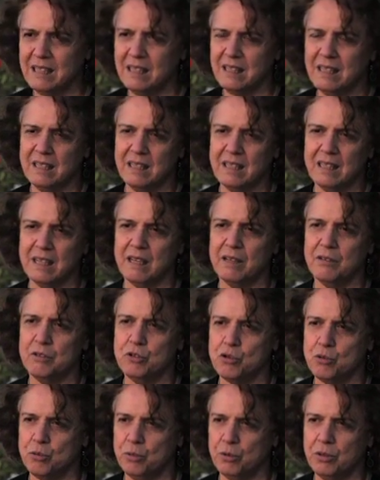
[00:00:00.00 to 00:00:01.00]
that they are
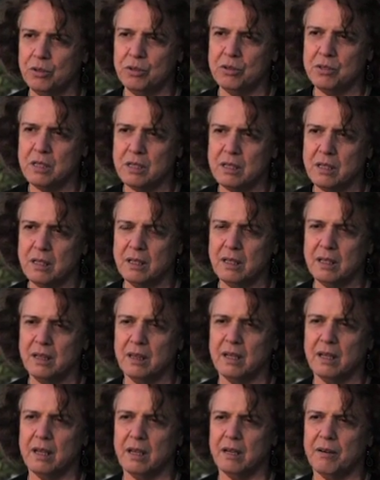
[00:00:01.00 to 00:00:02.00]
intruders, that
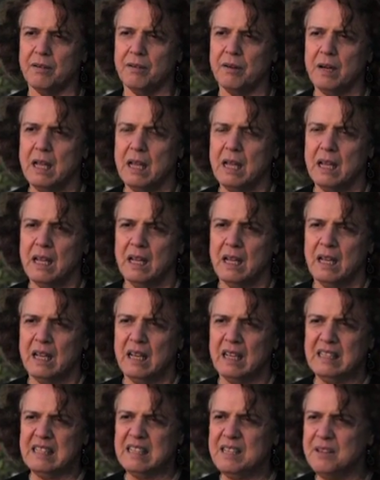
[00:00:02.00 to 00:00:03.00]
they are
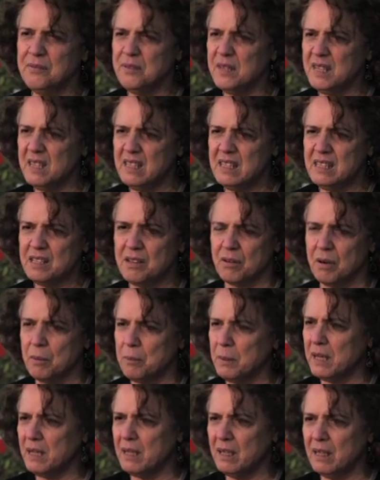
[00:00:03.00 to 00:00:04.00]
deviant,
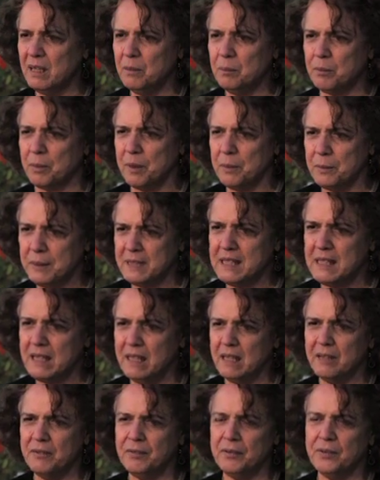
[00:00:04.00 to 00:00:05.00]
criminal,
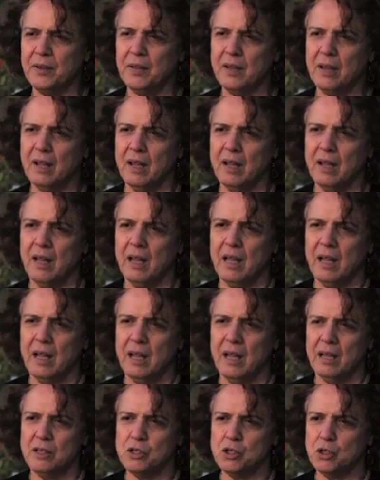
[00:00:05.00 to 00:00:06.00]
primitive,
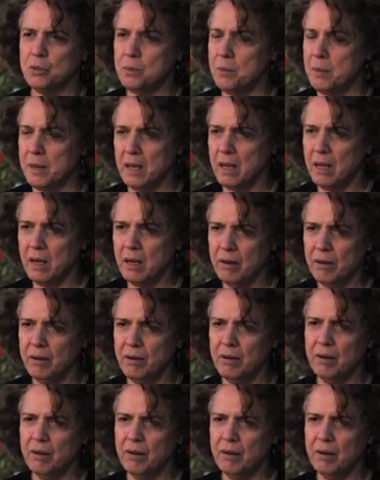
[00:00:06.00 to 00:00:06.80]
shouldn't be here.